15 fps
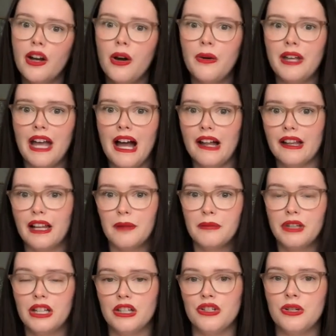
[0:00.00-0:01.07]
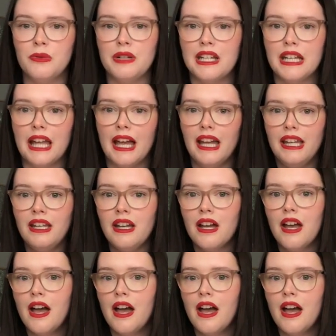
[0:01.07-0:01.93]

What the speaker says: oh yeah, like I'm gonna do it again.